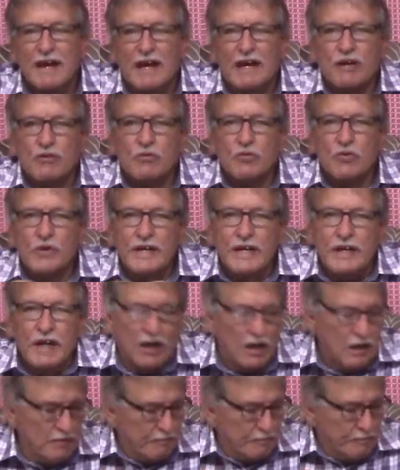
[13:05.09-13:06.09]
And we
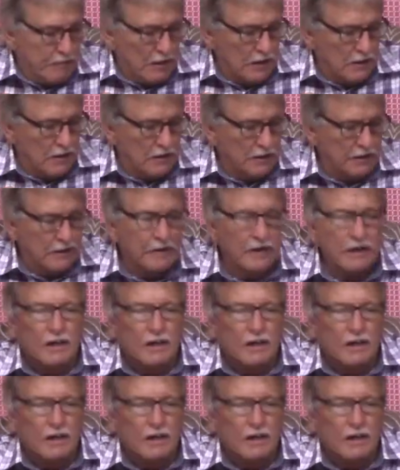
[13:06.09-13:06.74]
are part